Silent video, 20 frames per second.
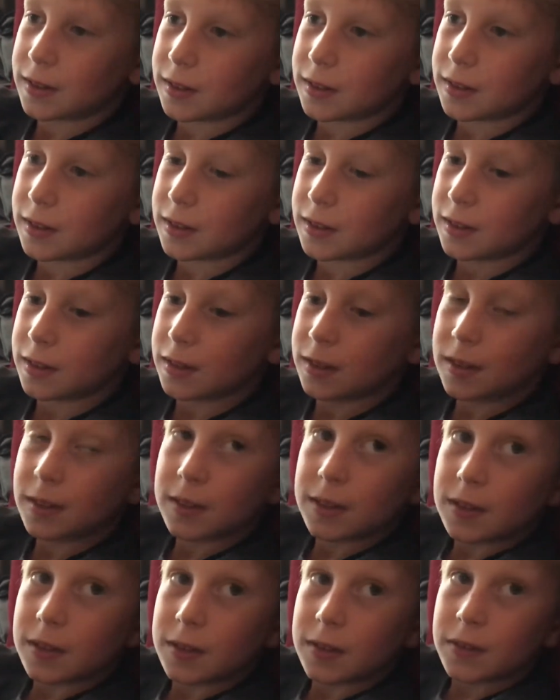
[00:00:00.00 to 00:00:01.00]
All right,
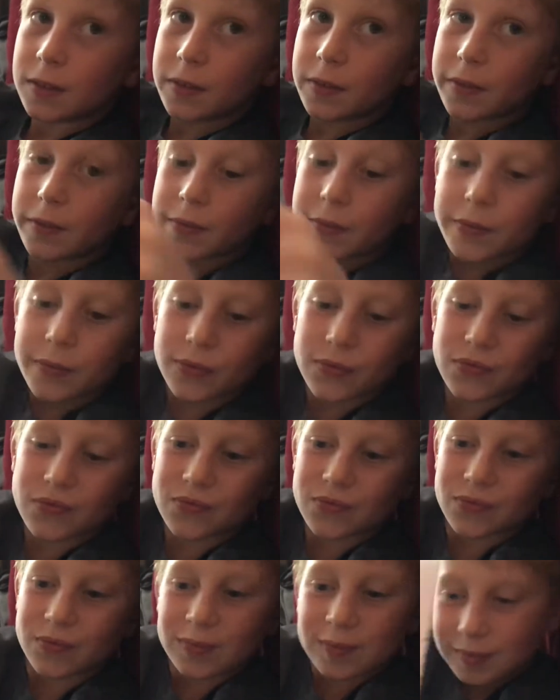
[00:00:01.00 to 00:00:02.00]
that's awesome.
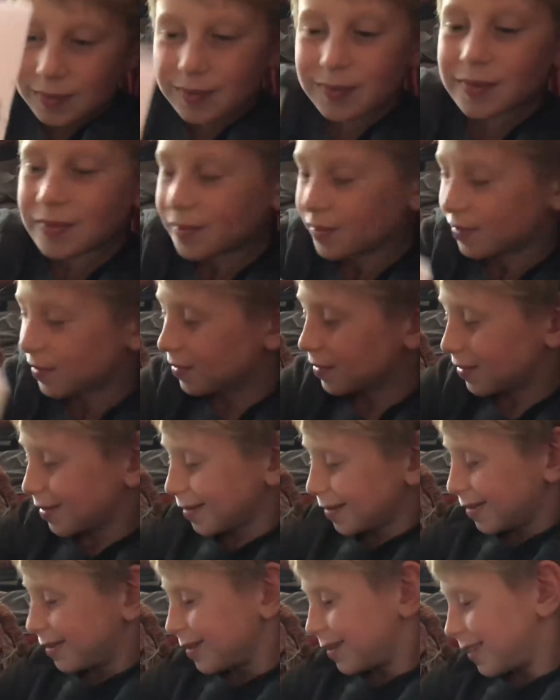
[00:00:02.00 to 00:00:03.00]
Isn't that nice?